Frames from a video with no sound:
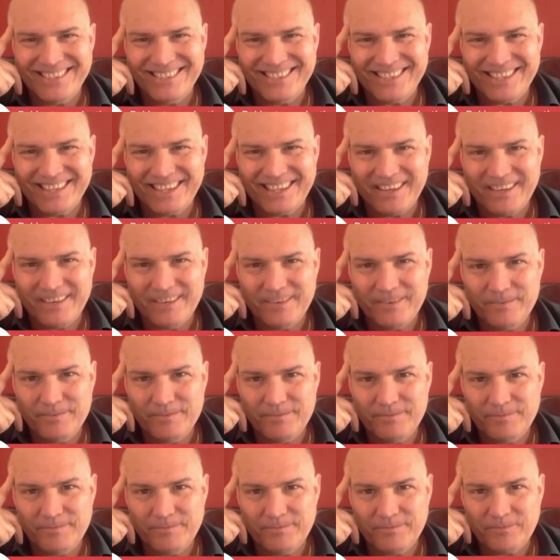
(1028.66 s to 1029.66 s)

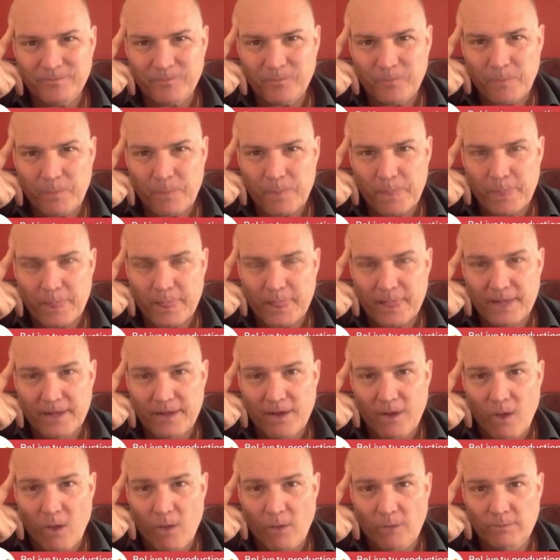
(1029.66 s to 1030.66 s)

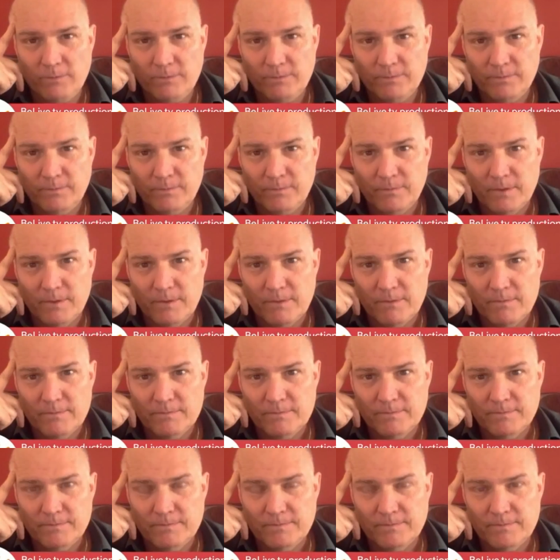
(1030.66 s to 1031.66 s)

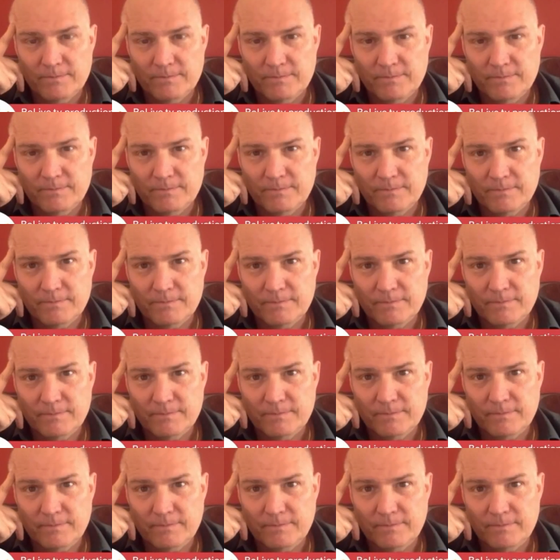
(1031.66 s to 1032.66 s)

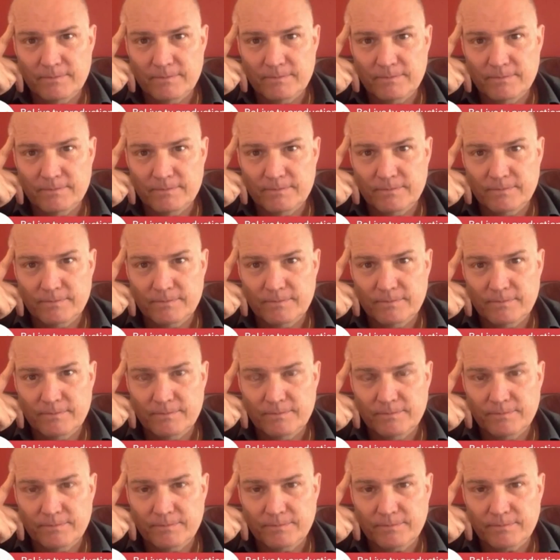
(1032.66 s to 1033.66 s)

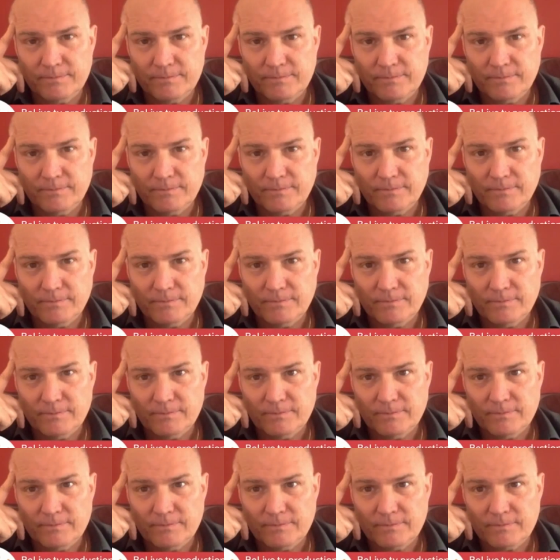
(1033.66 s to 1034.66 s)

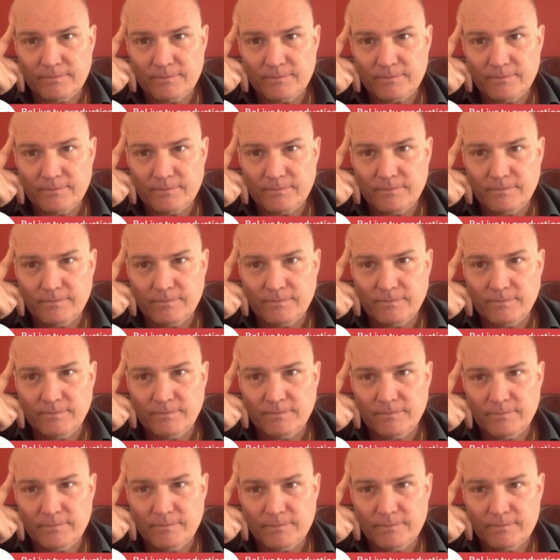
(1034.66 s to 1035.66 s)

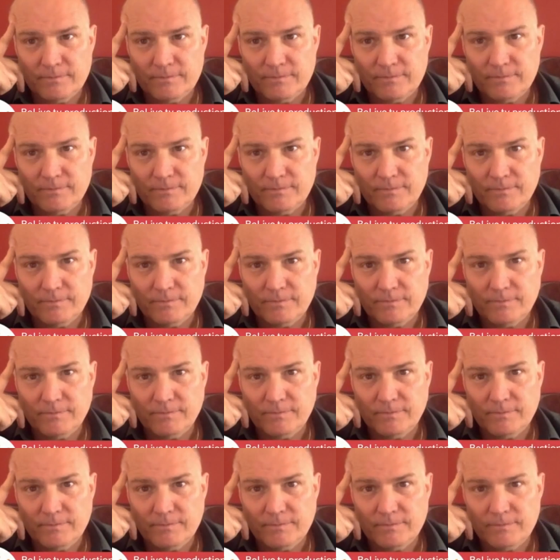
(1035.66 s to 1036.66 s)
This person isn't speaking.